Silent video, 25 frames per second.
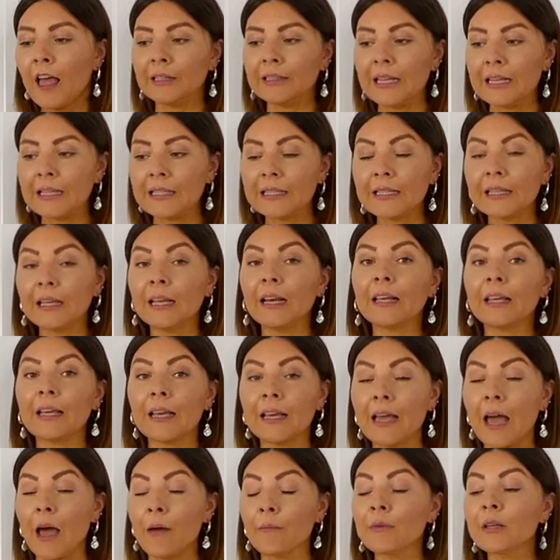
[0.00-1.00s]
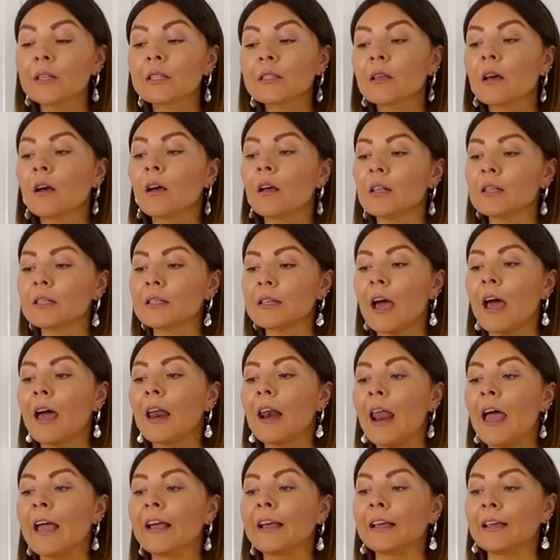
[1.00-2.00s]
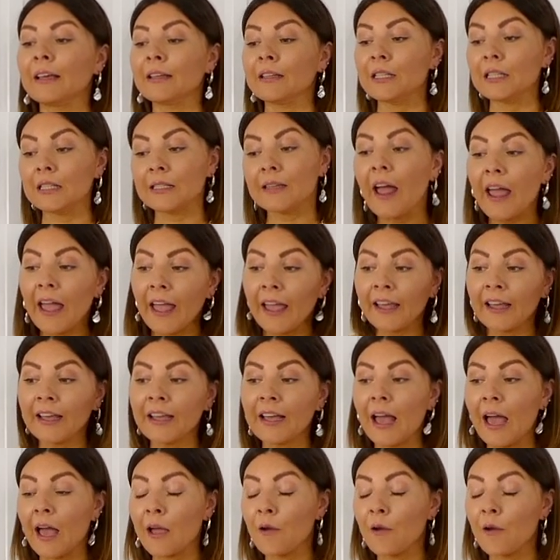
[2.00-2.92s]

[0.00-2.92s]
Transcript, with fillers: the silk camisoles are like staying.